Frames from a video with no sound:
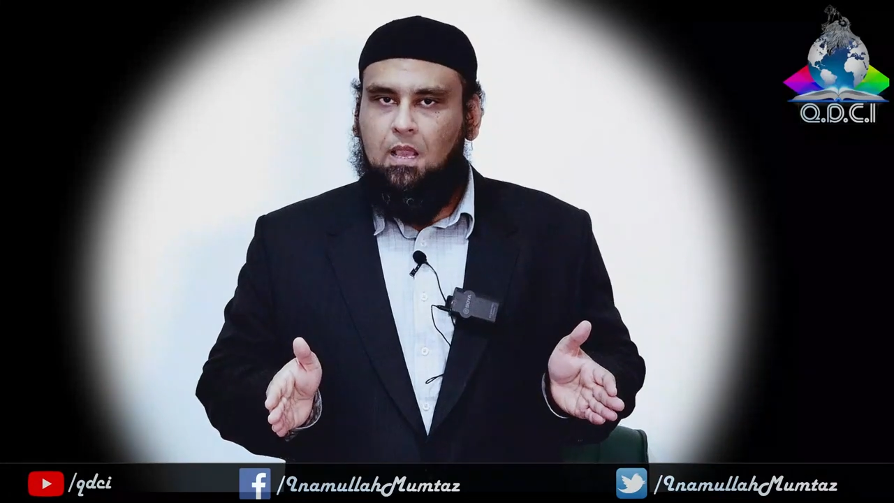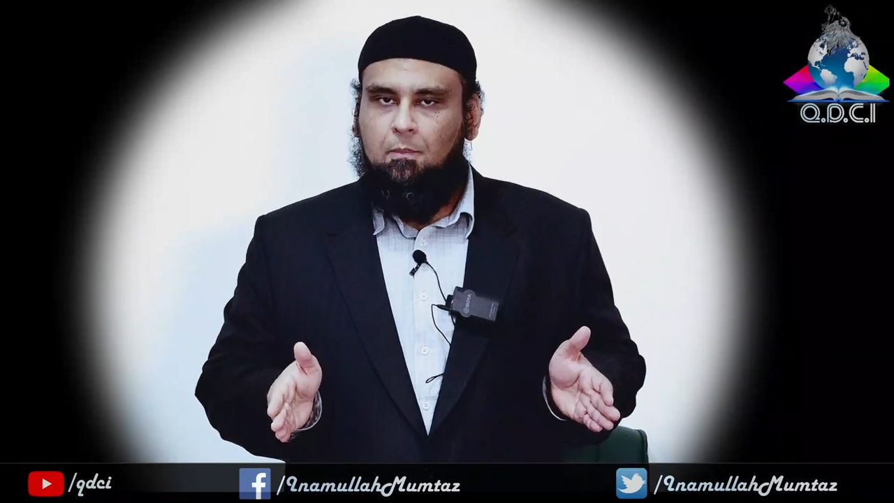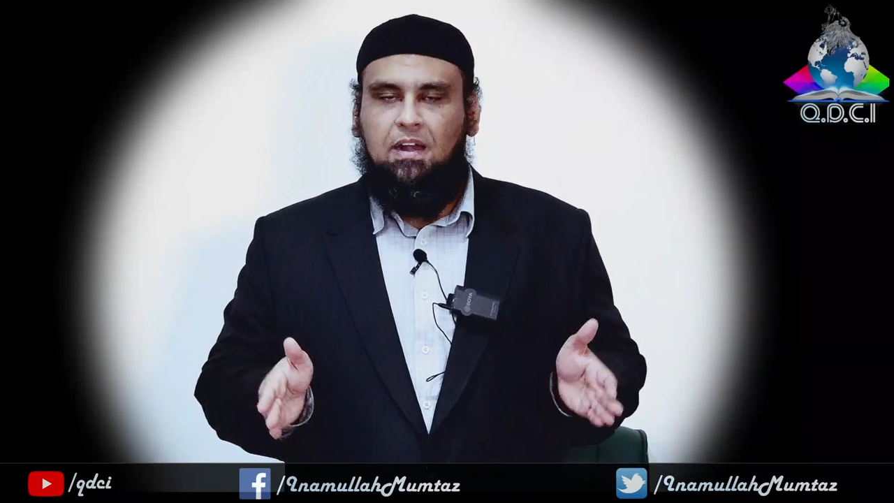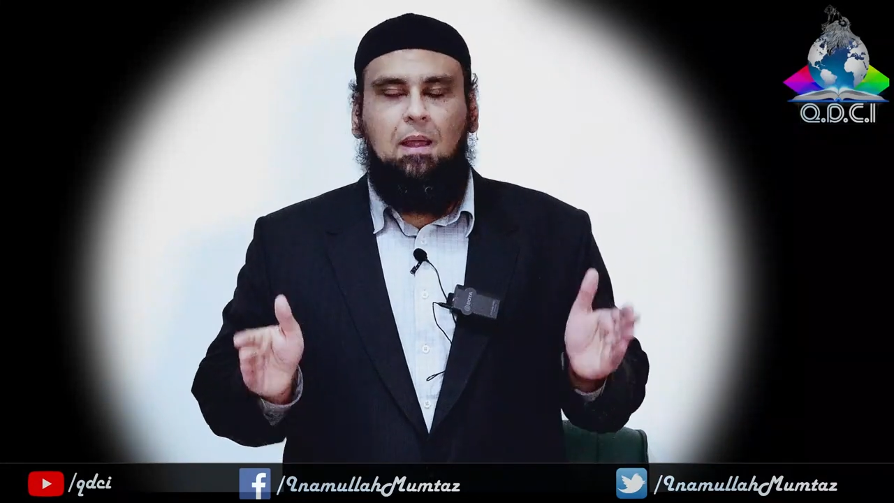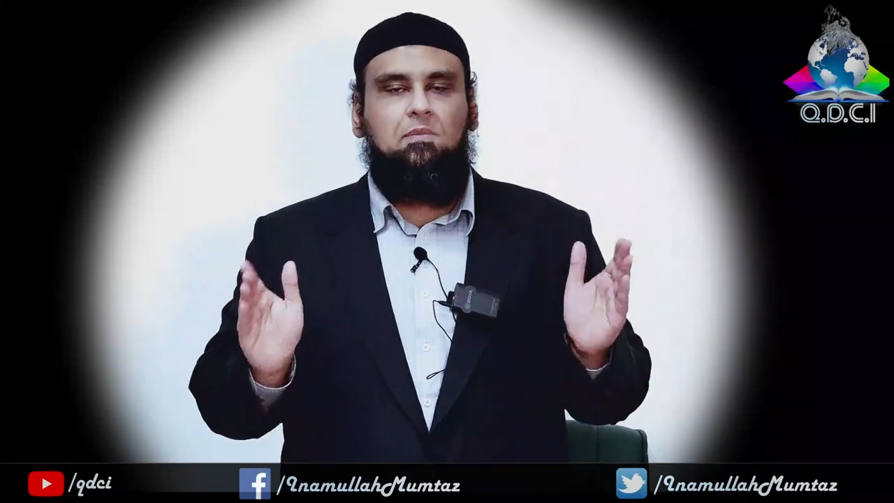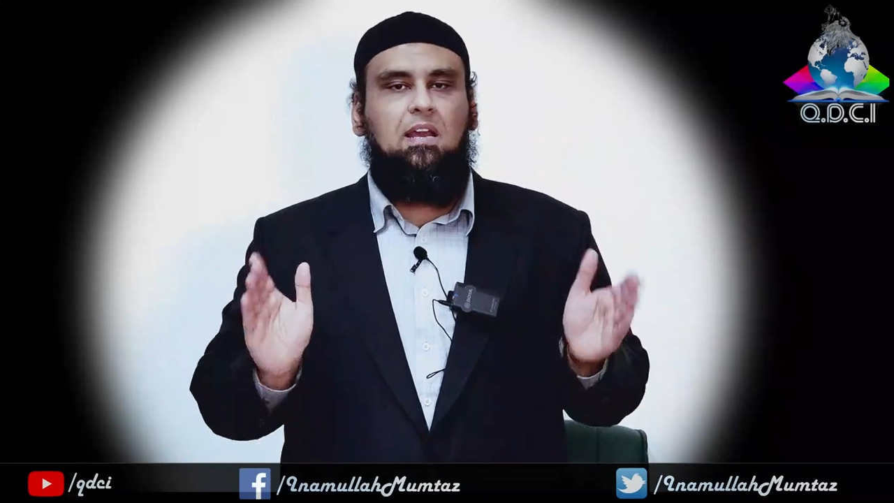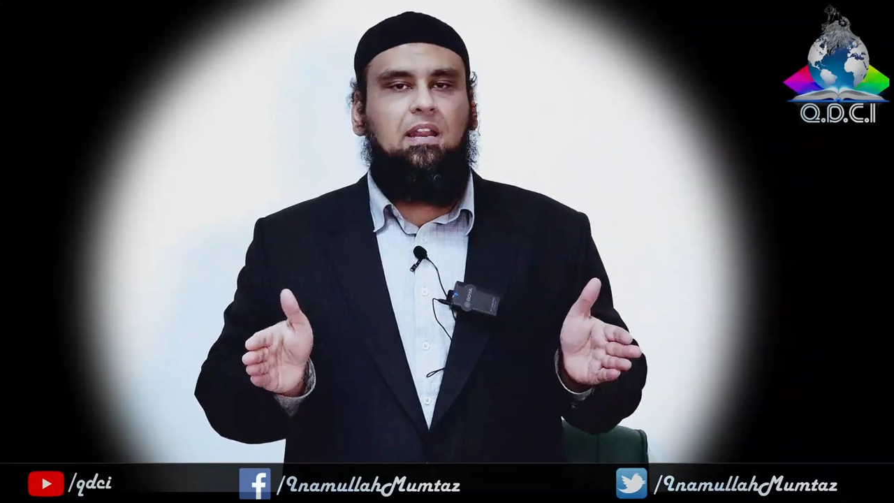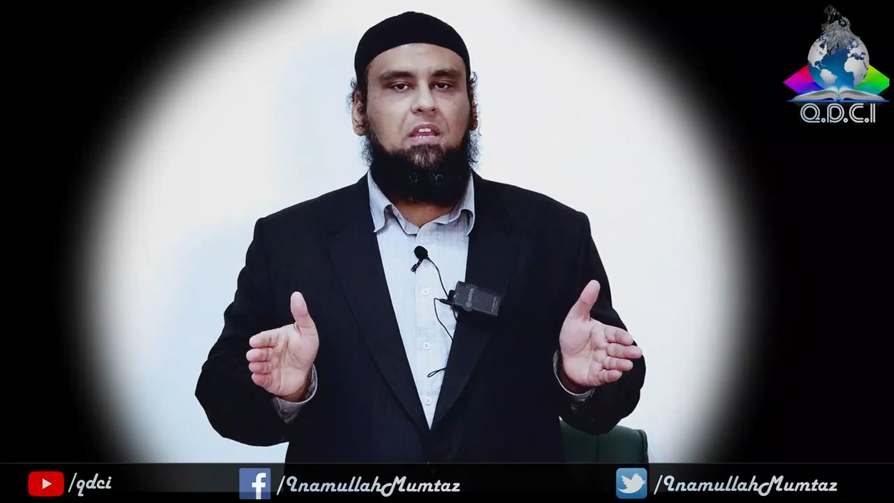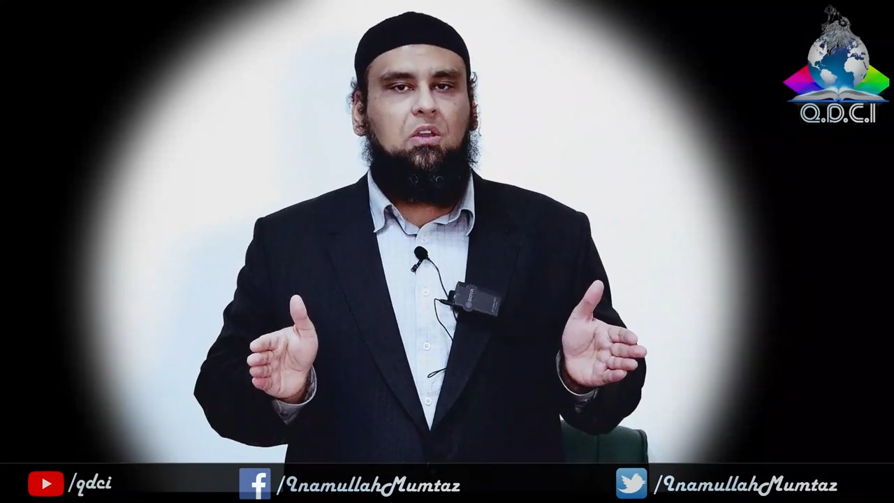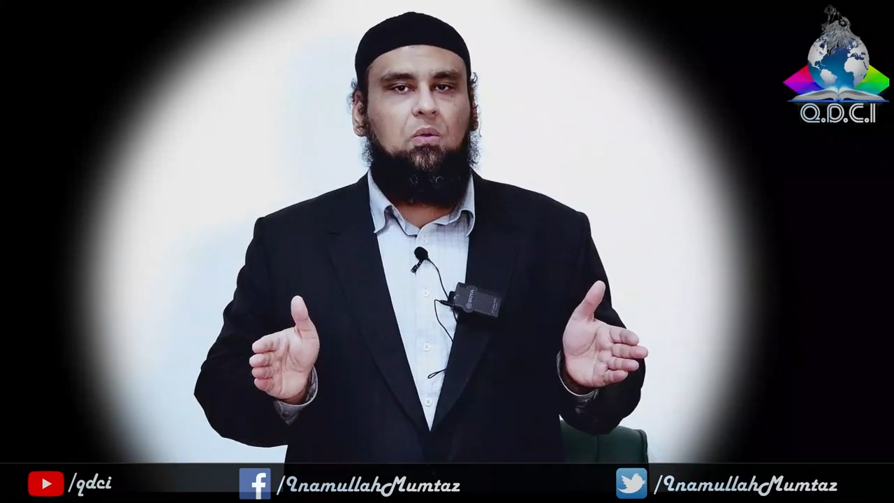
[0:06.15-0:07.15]
but I'm
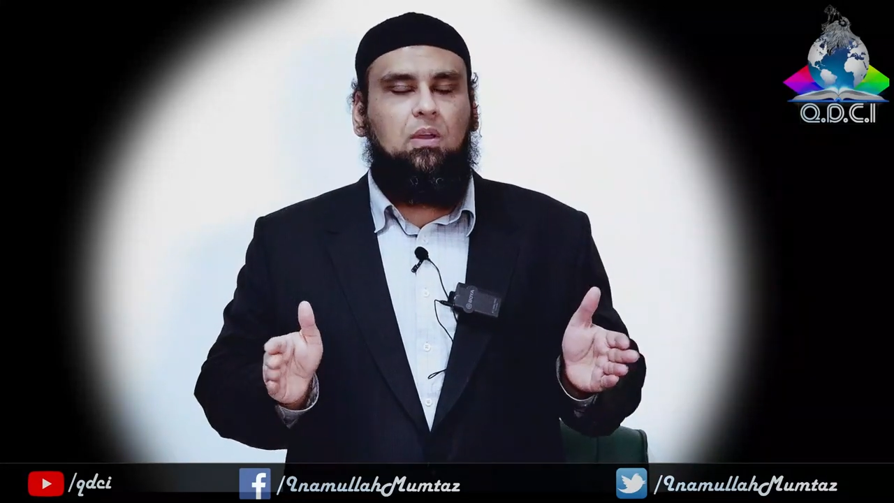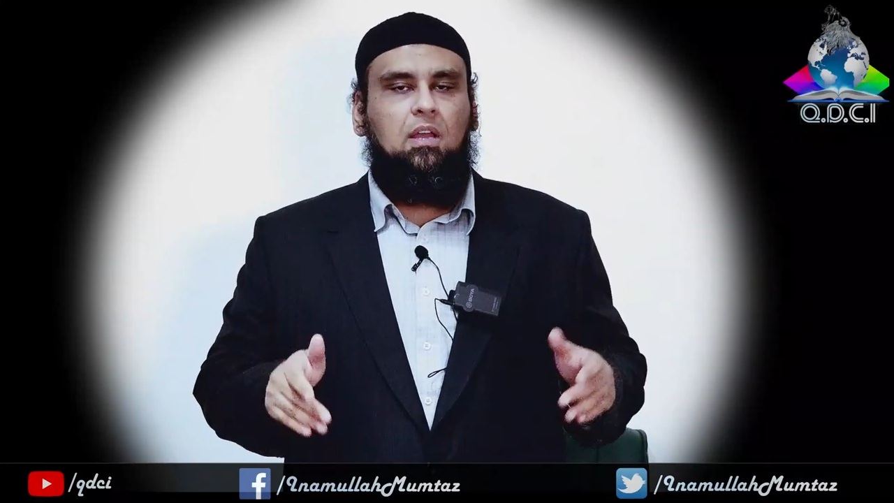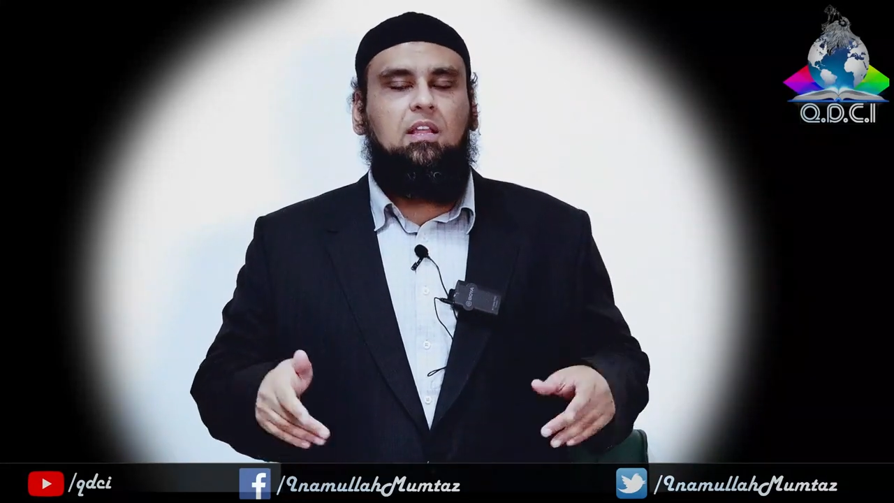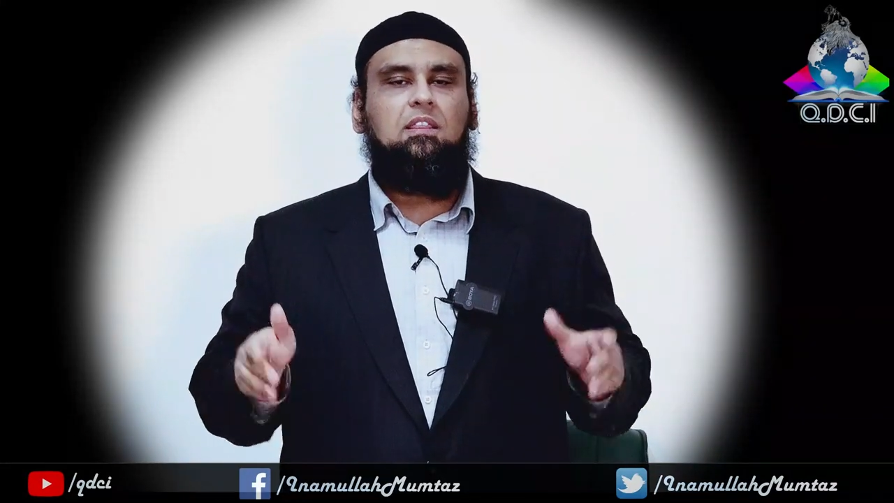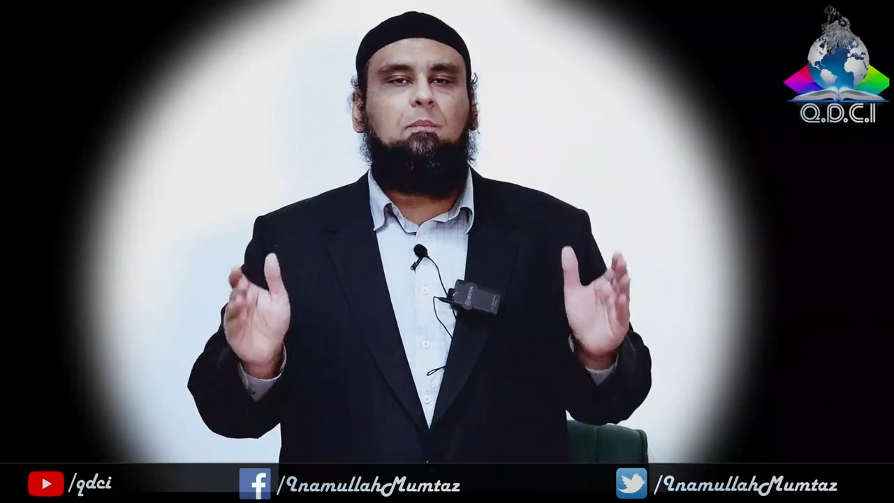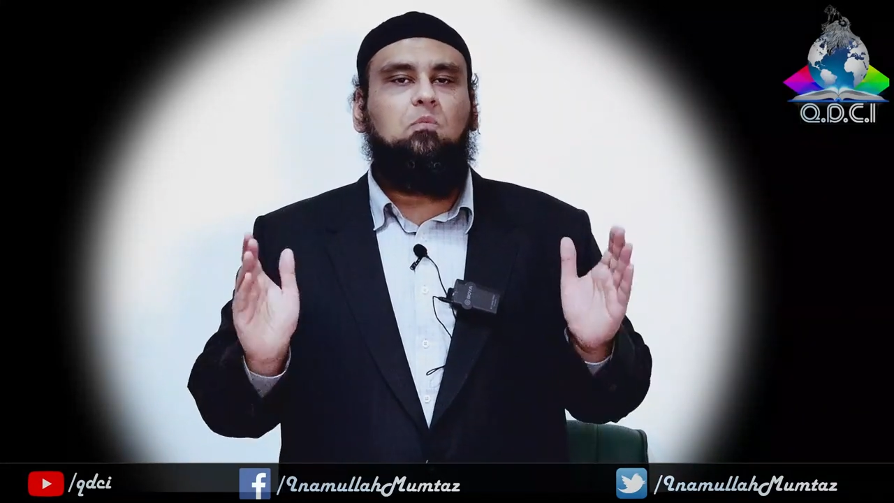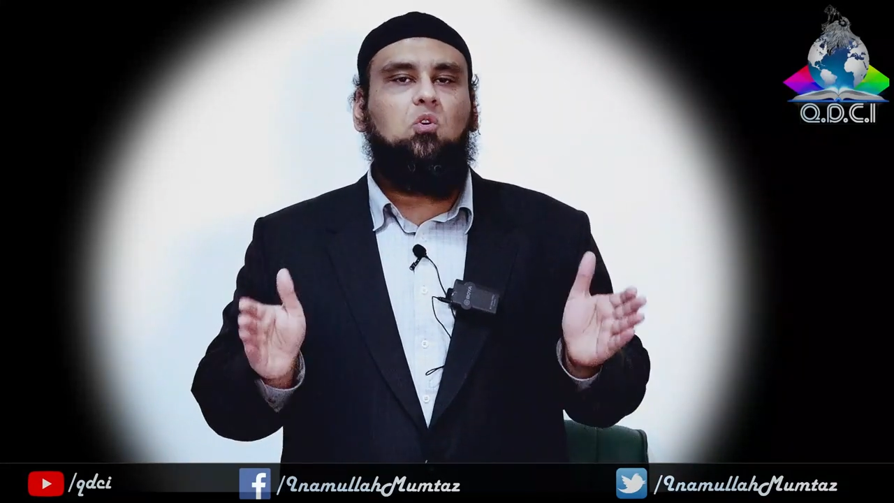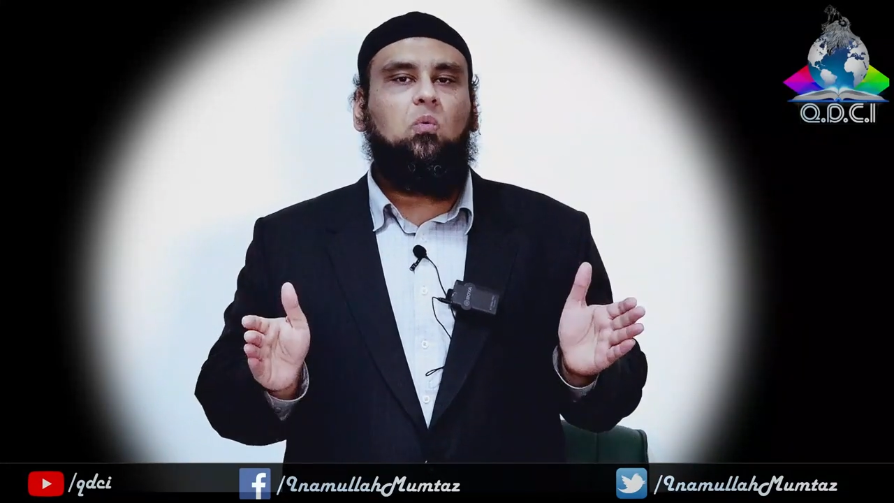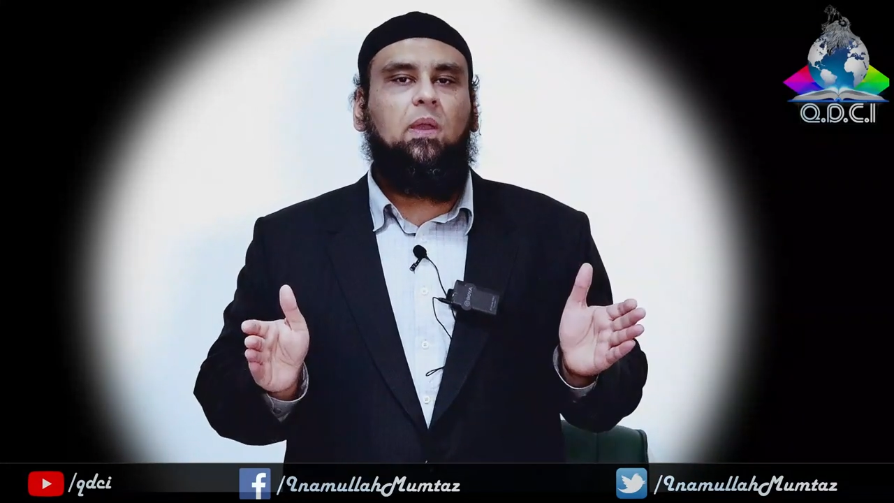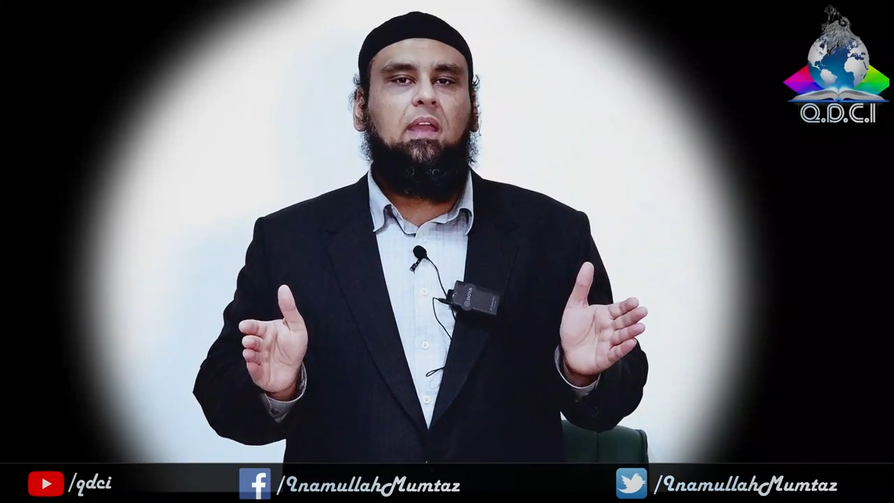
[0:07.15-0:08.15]
telling you, the
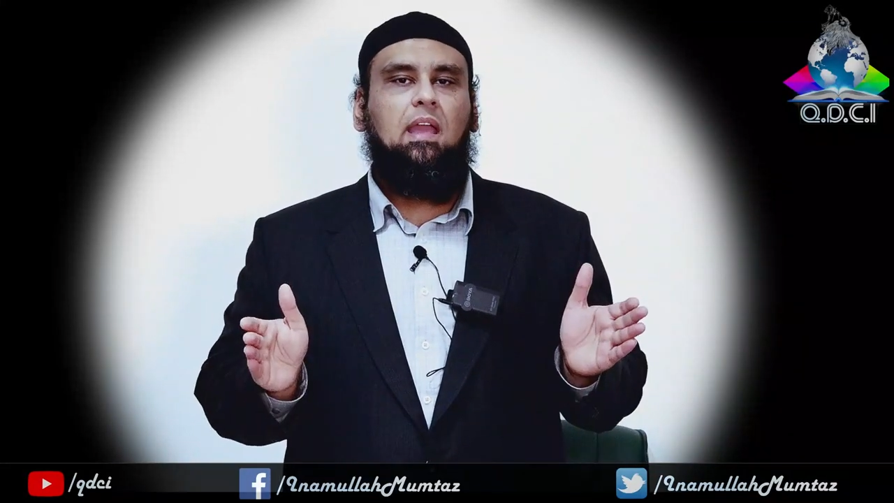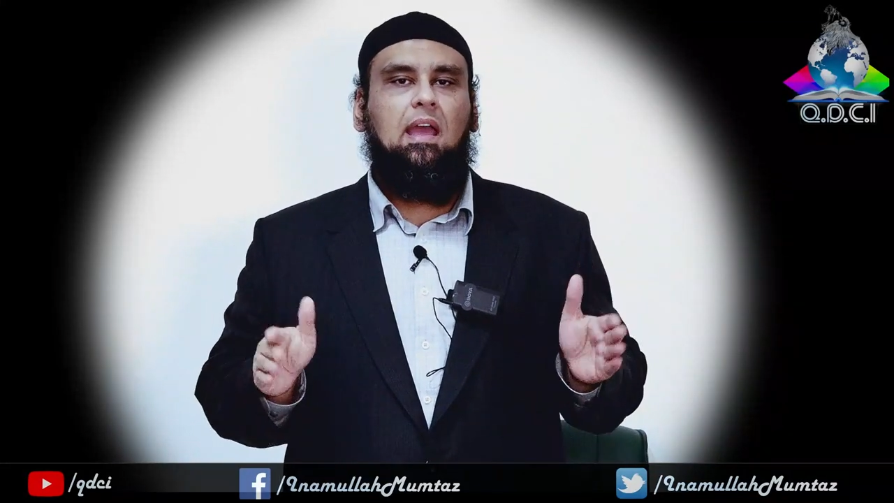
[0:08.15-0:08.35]
movie